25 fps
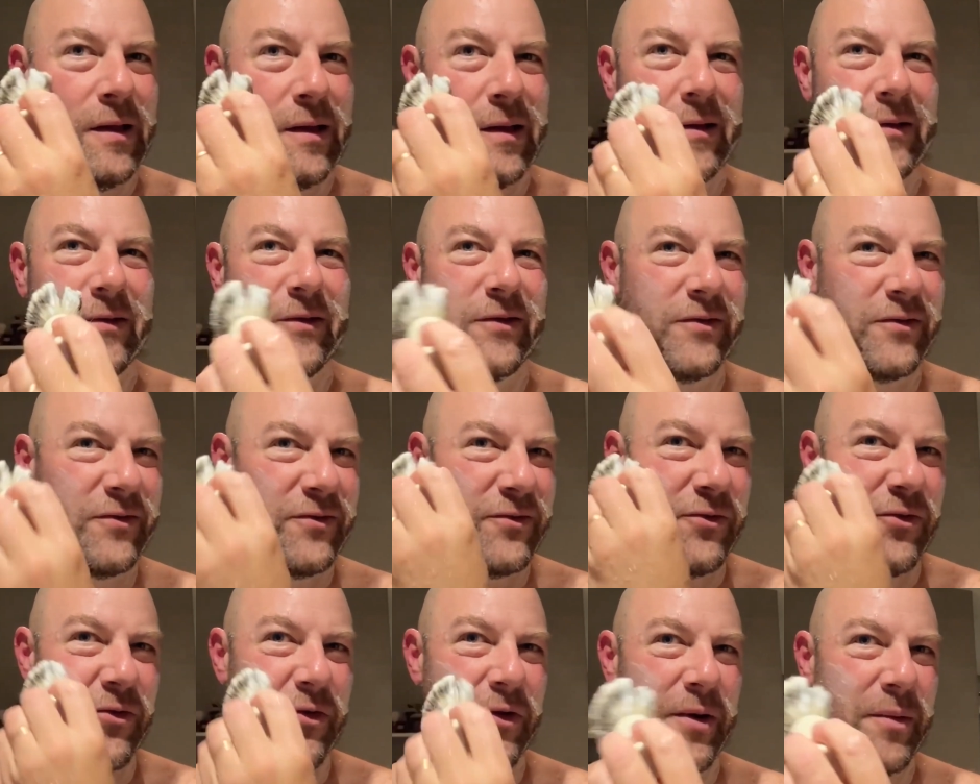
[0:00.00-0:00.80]
Just
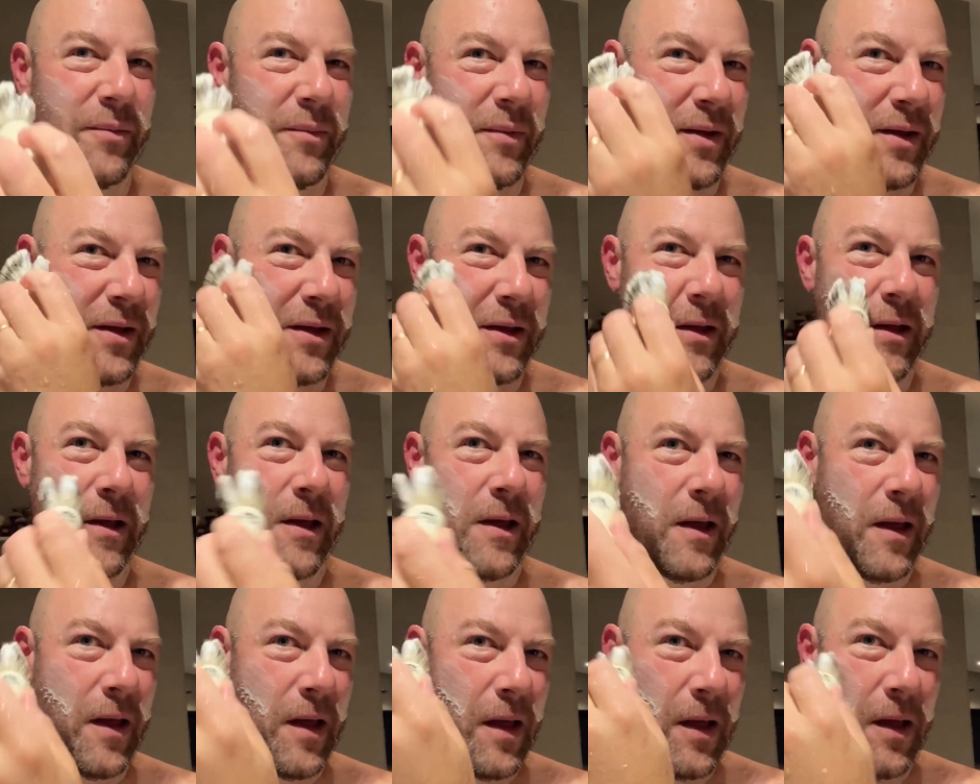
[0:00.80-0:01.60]
trimming
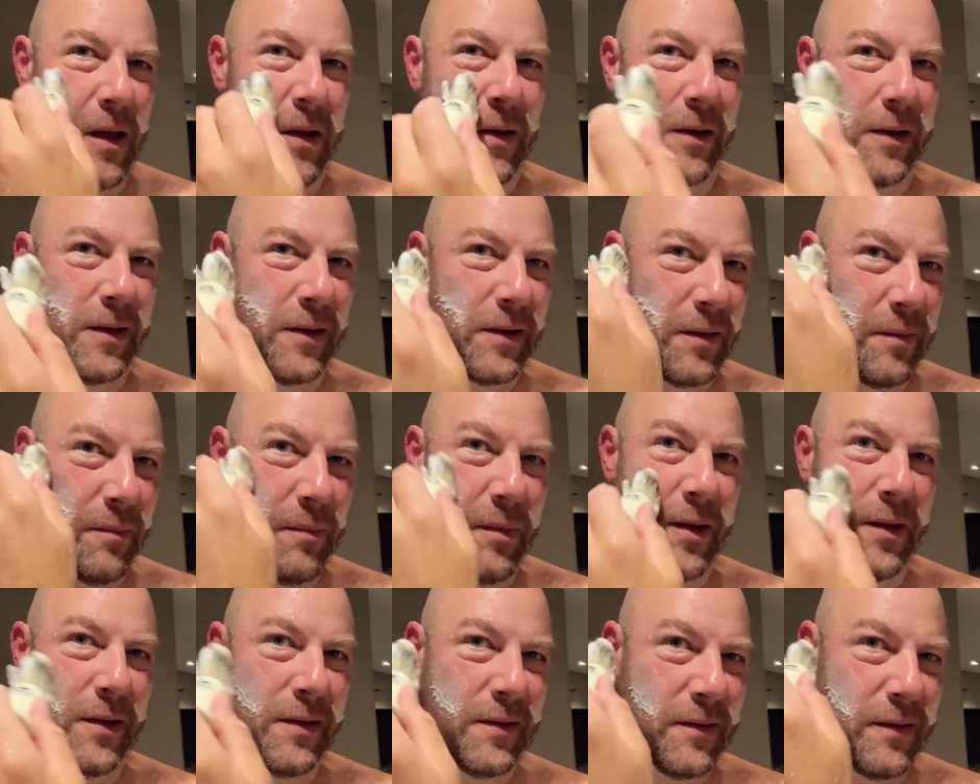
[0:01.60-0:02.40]
a little
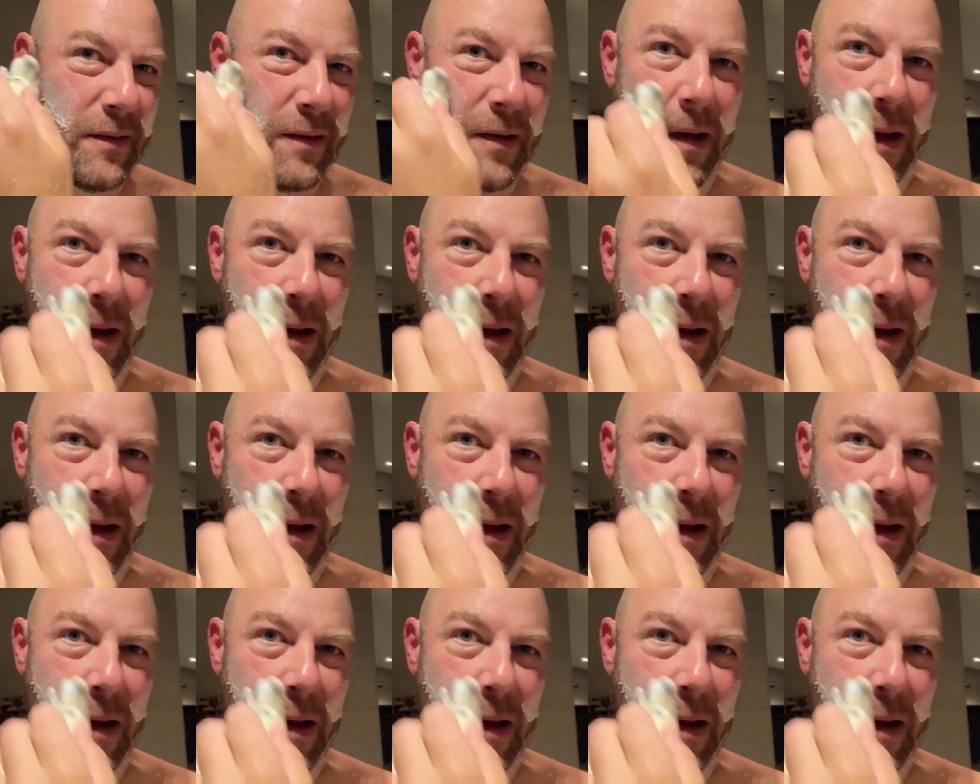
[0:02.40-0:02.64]
bit.